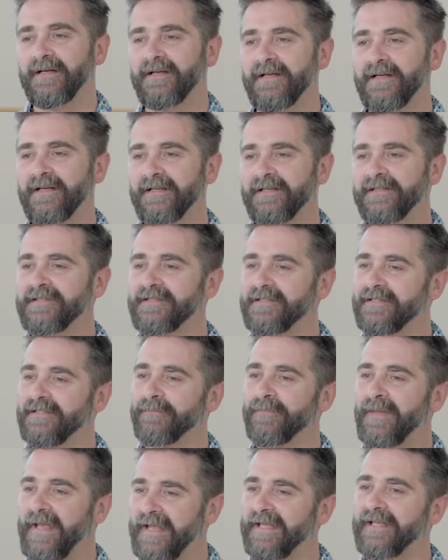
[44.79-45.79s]
I needed to
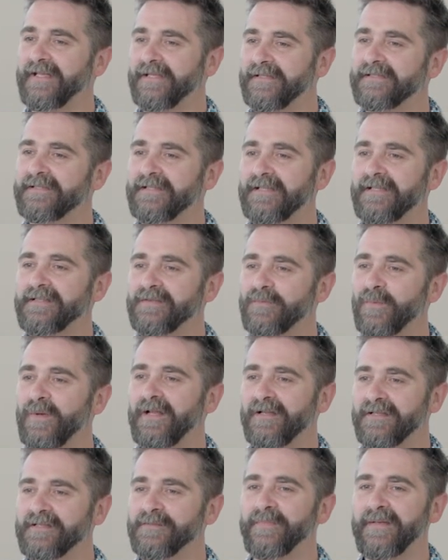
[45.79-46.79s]
make it as
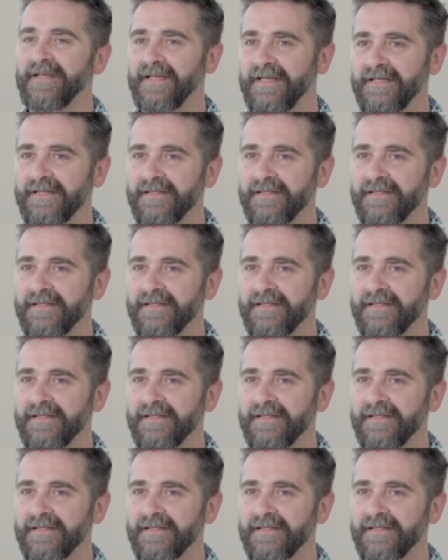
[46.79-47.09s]
well as be in